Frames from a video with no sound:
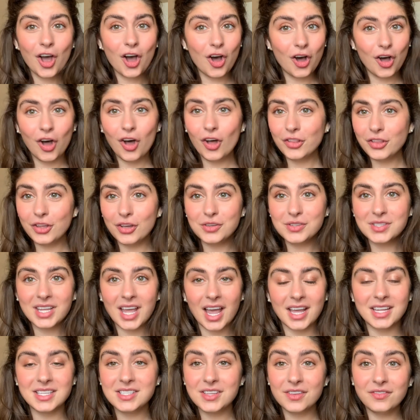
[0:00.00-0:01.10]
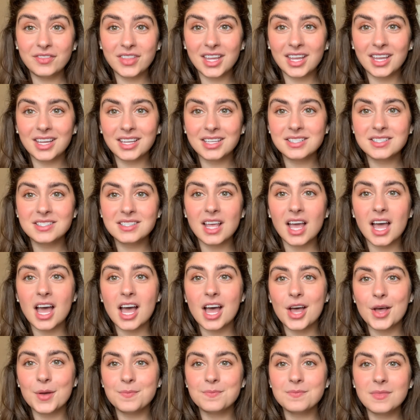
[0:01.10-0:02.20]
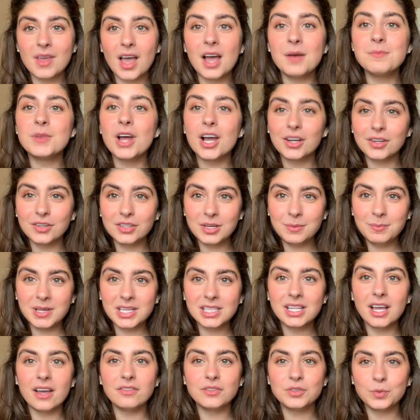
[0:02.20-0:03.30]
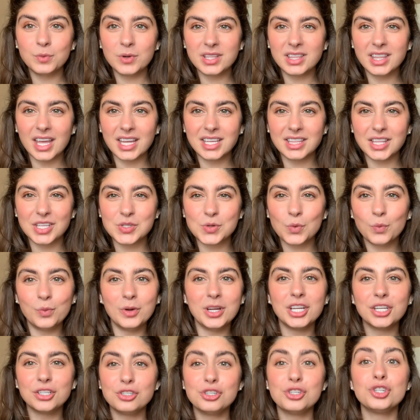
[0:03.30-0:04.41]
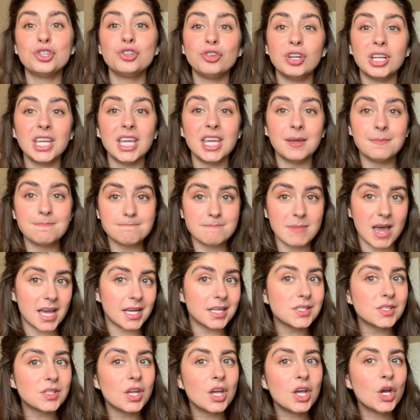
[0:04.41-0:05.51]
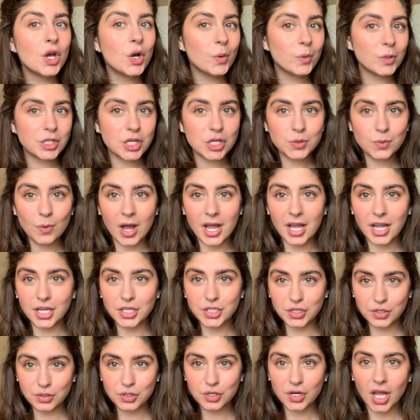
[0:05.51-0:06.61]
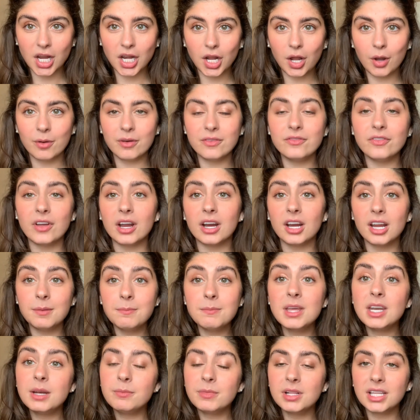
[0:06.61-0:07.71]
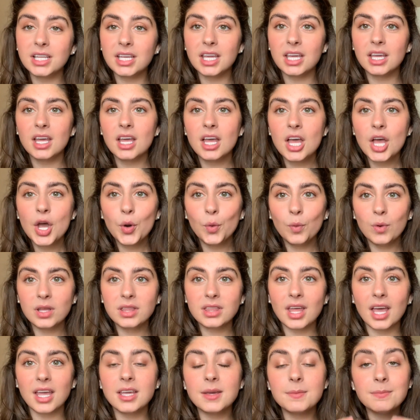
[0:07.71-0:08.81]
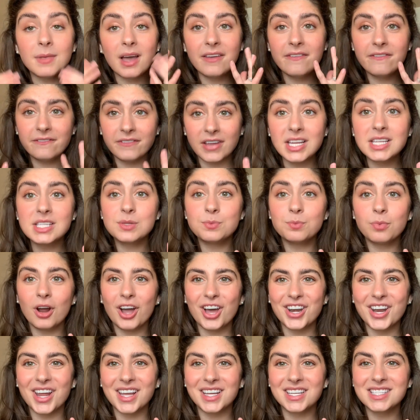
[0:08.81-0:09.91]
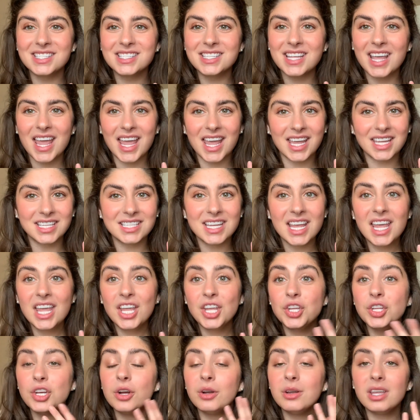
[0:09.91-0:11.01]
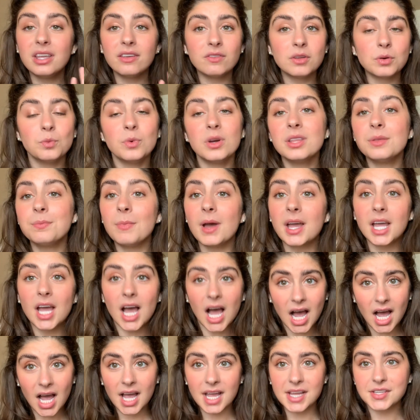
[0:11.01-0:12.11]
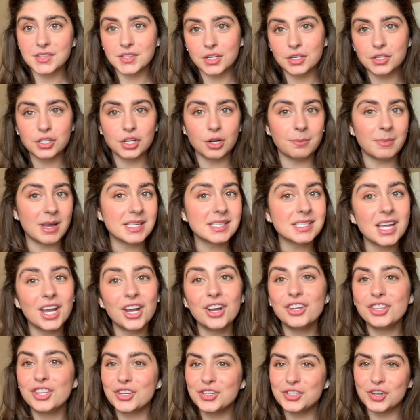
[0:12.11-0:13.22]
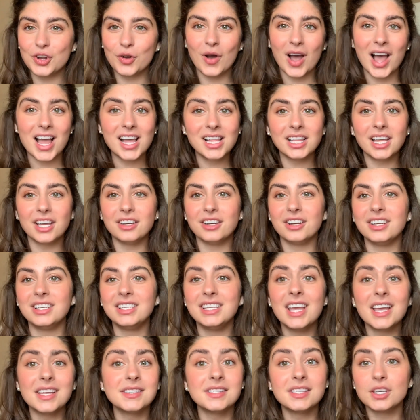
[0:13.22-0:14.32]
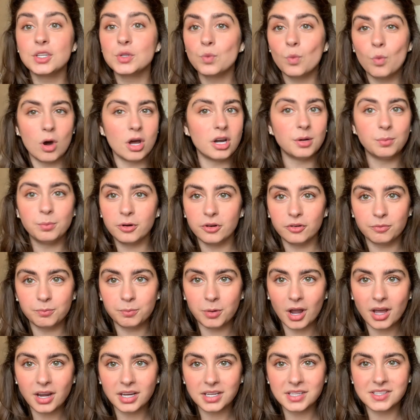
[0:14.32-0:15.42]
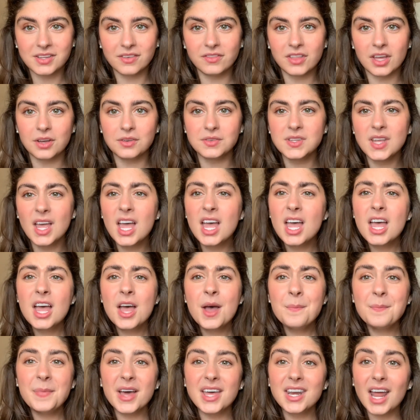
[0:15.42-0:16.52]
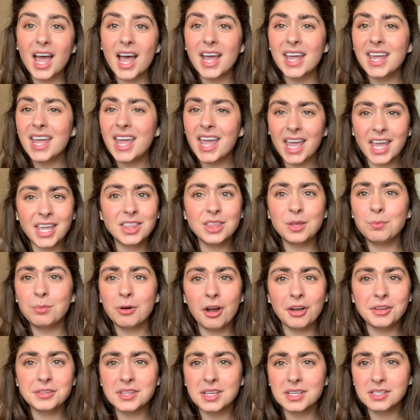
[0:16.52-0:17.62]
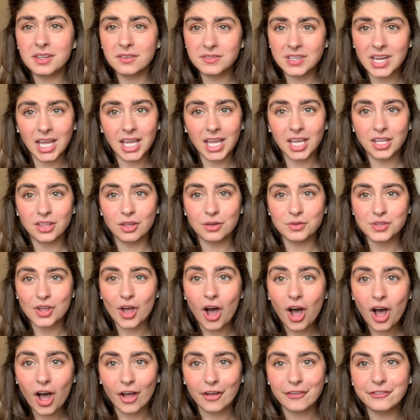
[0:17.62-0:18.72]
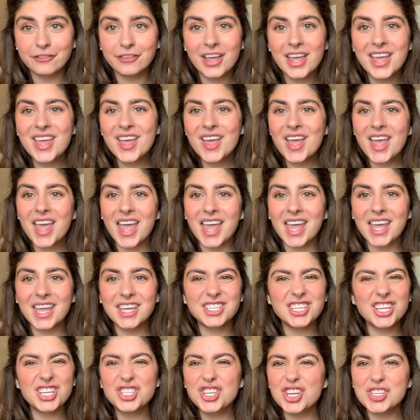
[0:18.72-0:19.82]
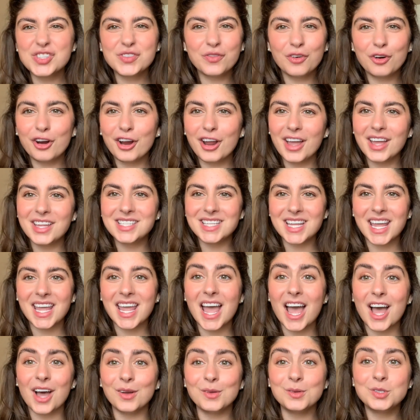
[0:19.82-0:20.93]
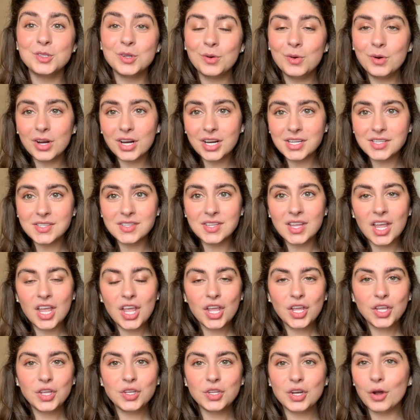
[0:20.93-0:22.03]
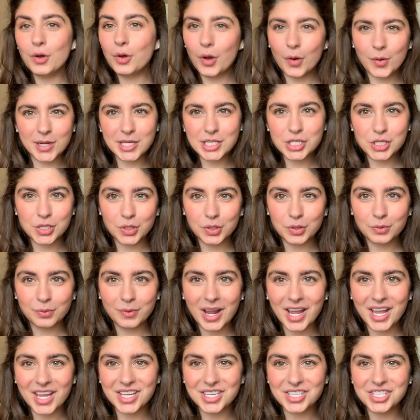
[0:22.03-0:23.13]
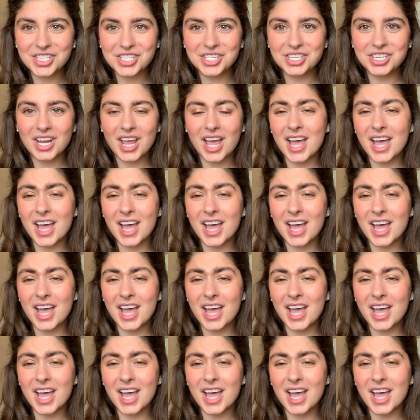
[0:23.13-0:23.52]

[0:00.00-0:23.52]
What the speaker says: all those kinds of things, I'm not going to be left with like this weird streaky mess, which is why I do try to go in very minimally with like my face products, and even with my eyes, there's no mascara, there's no eyeliner, and yes, there's waterproof products of those, but I hate the process of taking those off. And just for a day outdoors, going to a ranch,